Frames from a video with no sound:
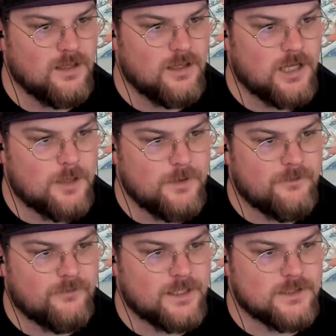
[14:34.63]
Hope you have
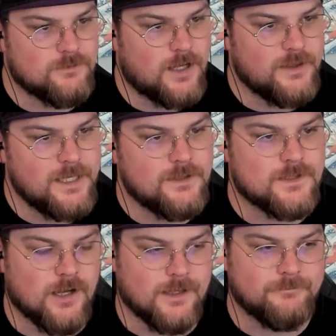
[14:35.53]
fun and do well. Thank you,
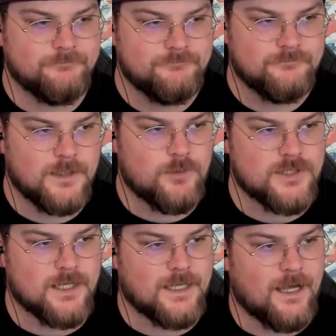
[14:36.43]
Scarlet.
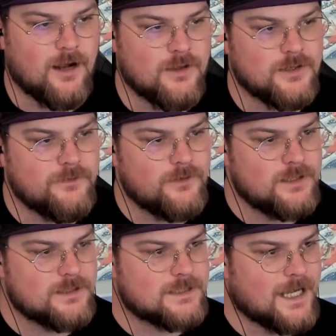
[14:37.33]
Appreciate that. Are there
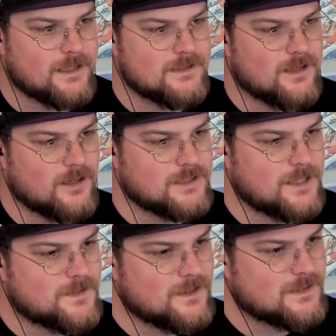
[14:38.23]
different dex
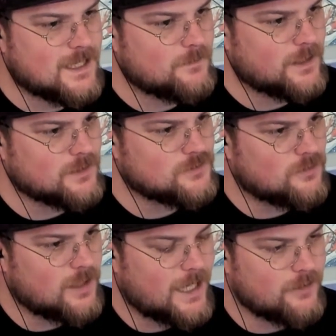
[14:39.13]
archetypes in this game, like control,
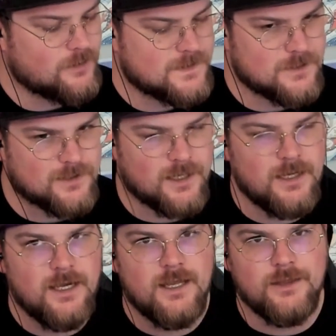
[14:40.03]
aggro, etc.?
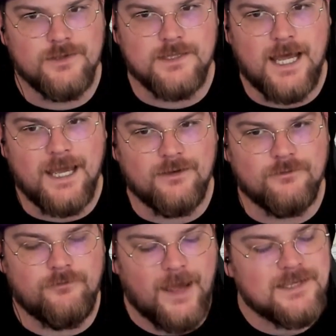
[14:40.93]
There's like
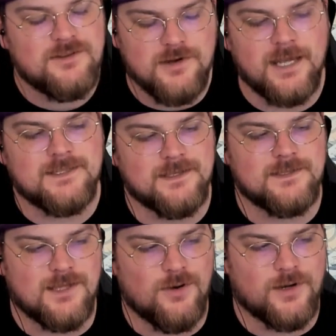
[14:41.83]
faster decks and
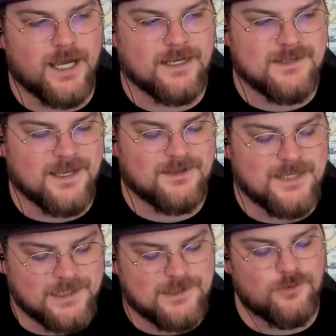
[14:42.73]
slower decks, like
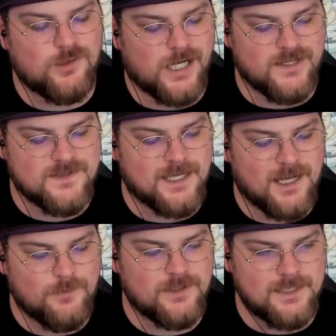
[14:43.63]
decks that require
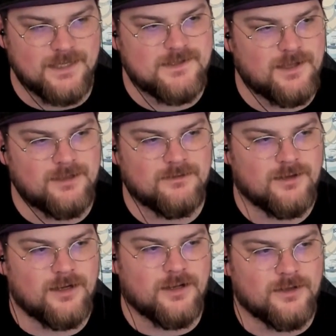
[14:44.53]
setup and decks that
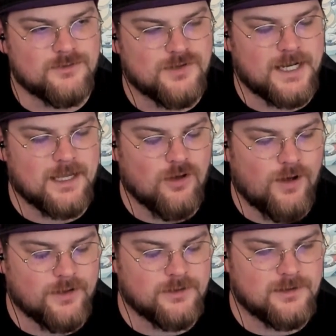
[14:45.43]
are try to go
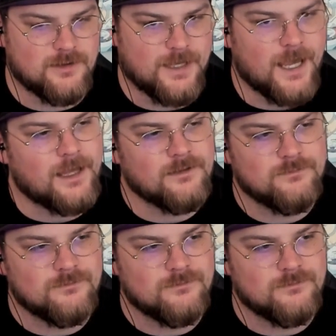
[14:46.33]
out the gate.